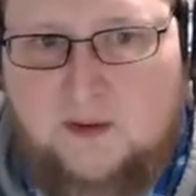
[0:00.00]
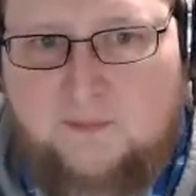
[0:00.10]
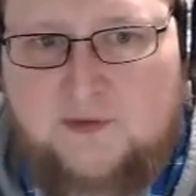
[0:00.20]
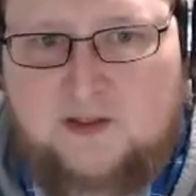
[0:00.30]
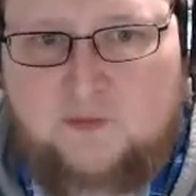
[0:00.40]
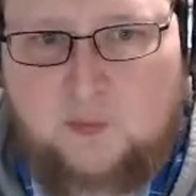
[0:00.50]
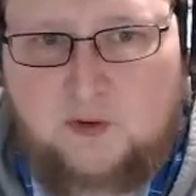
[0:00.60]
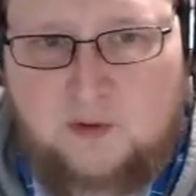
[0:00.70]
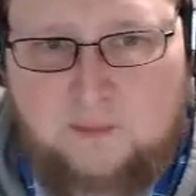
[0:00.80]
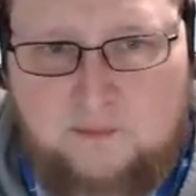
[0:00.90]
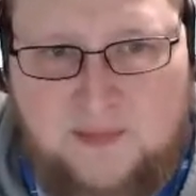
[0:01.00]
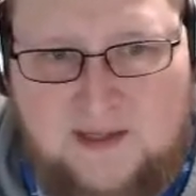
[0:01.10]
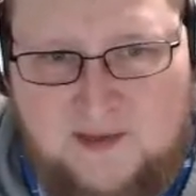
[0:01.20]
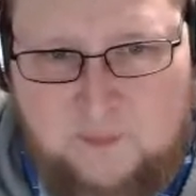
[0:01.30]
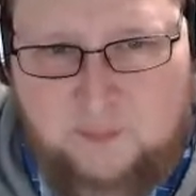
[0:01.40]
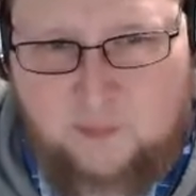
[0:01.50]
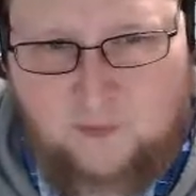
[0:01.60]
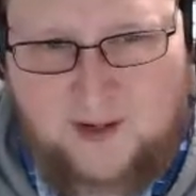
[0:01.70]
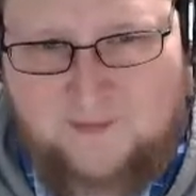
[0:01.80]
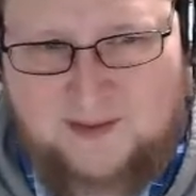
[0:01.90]
These were mainly
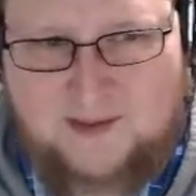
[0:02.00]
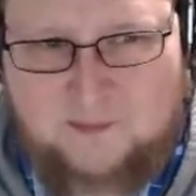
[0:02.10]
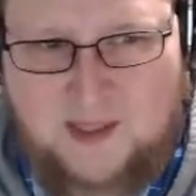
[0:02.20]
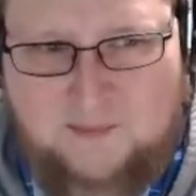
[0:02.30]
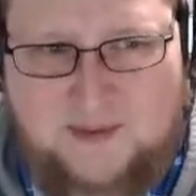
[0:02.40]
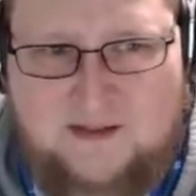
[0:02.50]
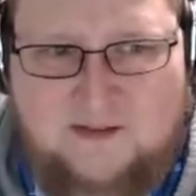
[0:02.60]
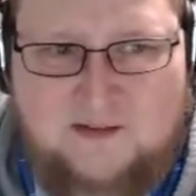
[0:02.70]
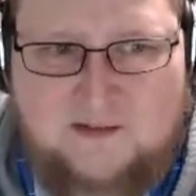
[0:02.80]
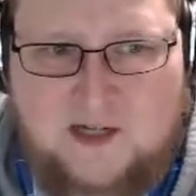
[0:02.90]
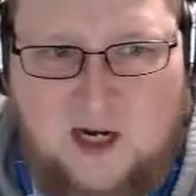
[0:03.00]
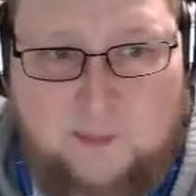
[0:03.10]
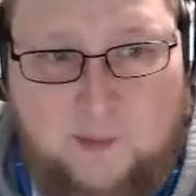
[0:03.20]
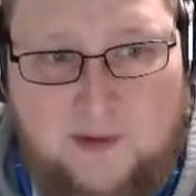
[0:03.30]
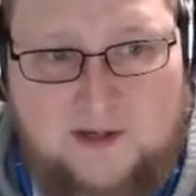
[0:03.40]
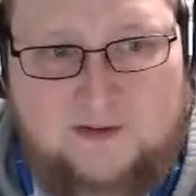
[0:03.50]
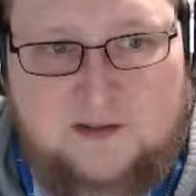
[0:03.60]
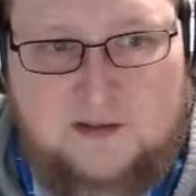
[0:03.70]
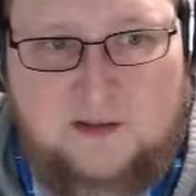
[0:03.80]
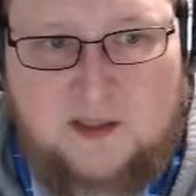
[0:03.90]
privately made pieces
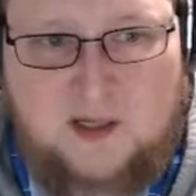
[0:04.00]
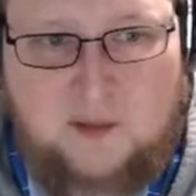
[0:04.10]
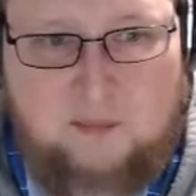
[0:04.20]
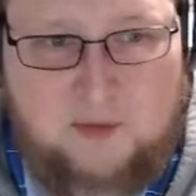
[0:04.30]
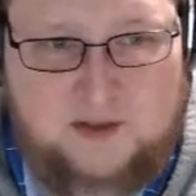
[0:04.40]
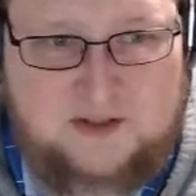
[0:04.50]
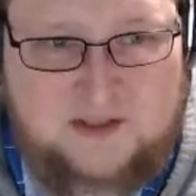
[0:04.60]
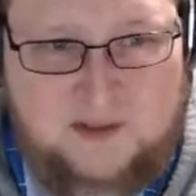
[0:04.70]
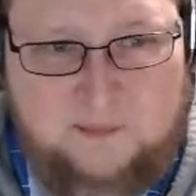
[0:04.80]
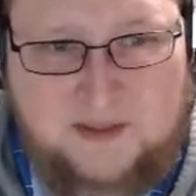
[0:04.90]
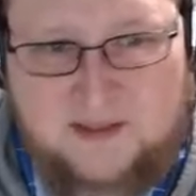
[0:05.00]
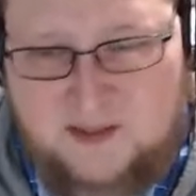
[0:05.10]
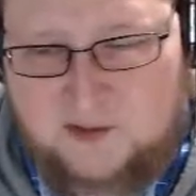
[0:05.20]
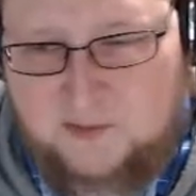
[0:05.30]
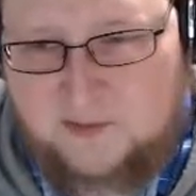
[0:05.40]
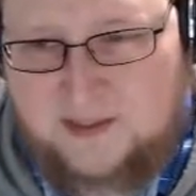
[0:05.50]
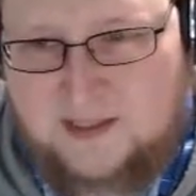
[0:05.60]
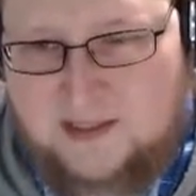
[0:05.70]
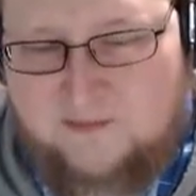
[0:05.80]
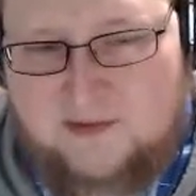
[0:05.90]
compromising merchant, political,
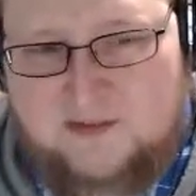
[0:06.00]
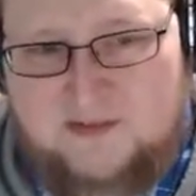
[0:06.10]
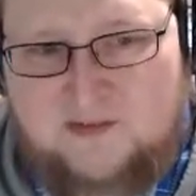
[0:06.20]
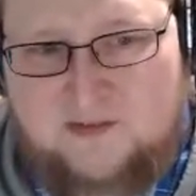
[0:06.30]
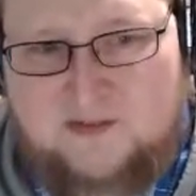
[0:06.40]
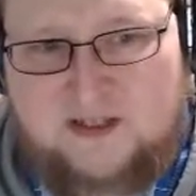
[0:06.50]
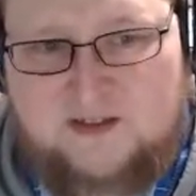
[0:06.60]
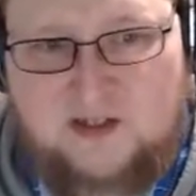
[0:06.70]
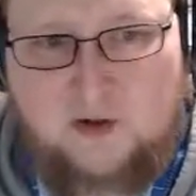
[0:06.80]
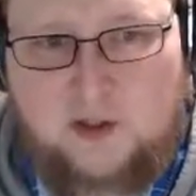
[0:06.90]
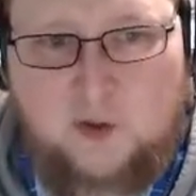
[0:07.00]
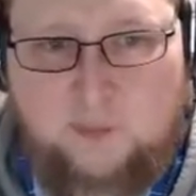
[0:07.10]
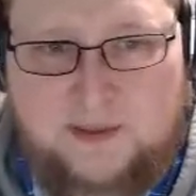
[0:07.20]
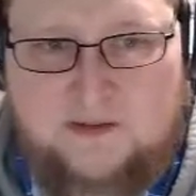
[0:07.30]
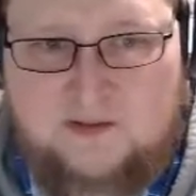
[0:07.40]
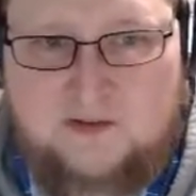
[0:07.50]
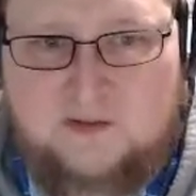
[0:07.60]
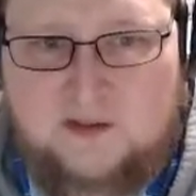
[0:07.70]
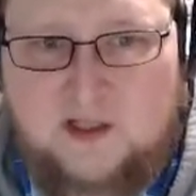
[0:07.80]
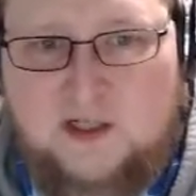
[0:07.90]
and even satirical
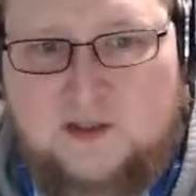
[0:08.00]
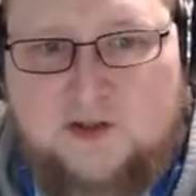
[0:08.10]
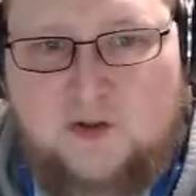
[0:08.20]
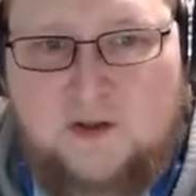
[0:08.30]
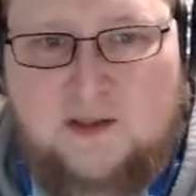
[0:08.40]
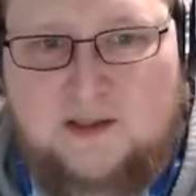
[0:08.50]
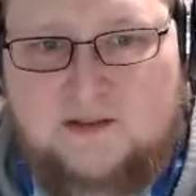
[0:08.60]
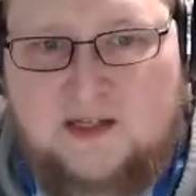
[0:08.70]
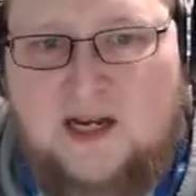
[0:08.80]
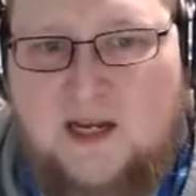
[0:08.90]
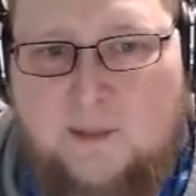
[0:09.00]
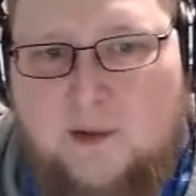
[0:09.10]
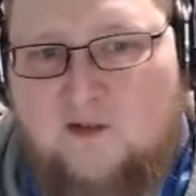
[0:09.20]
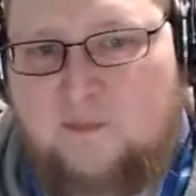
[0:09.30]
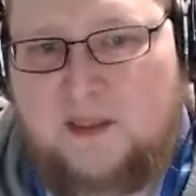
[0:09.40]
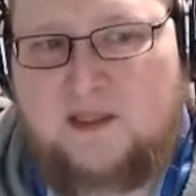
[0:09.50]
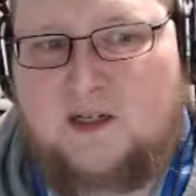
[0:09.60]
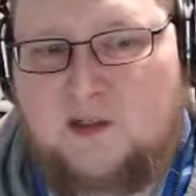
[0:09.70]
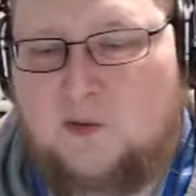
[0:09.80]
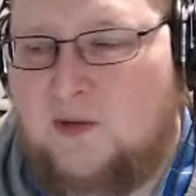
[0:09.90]
pieces during a time of
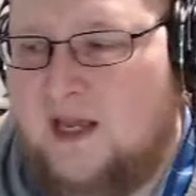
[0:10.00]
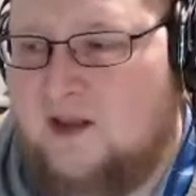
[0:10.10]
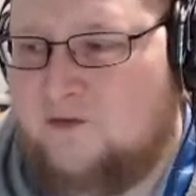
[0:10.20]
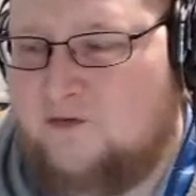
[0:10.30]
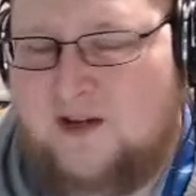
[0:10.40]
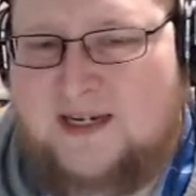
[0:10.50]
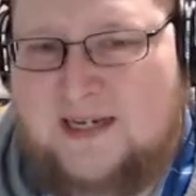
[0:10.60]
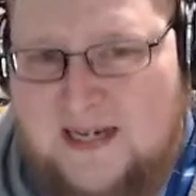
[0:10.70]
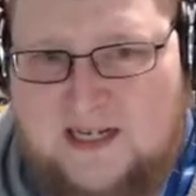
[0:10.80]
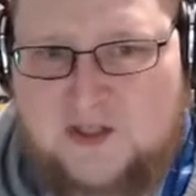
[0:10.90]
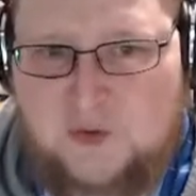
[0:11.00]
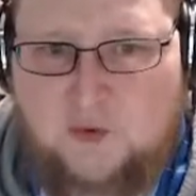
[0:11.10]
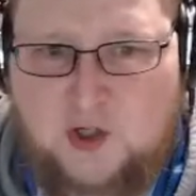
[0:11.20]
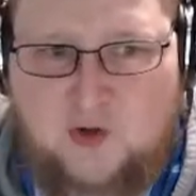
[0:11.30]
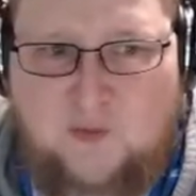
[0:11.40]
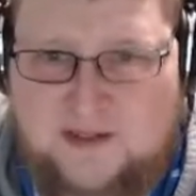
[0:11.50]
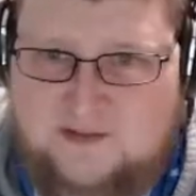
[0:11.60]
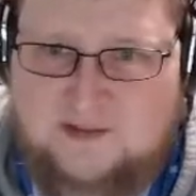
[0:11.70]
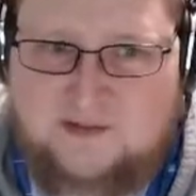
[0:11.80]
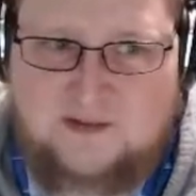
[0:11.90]
political and financial
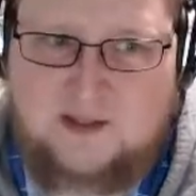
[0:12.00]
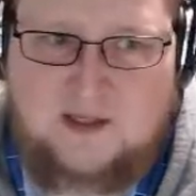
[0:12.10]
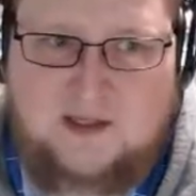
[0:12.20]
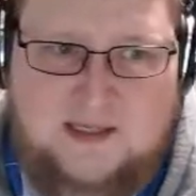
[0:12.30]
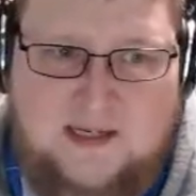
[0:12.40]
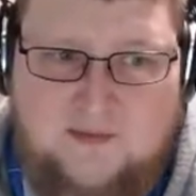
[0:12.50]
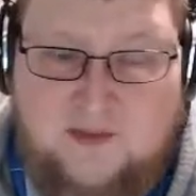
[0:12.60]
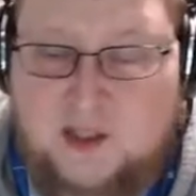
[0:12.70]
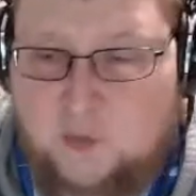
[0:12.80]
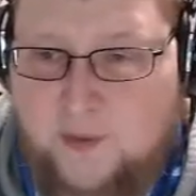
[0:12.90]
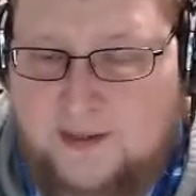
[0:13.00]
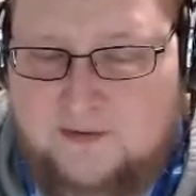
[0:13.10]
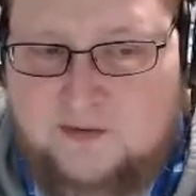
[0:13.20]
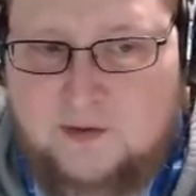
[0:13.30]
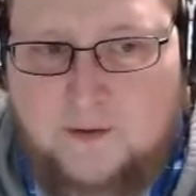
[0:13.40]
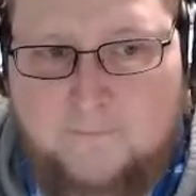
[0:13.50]
crisis in the US.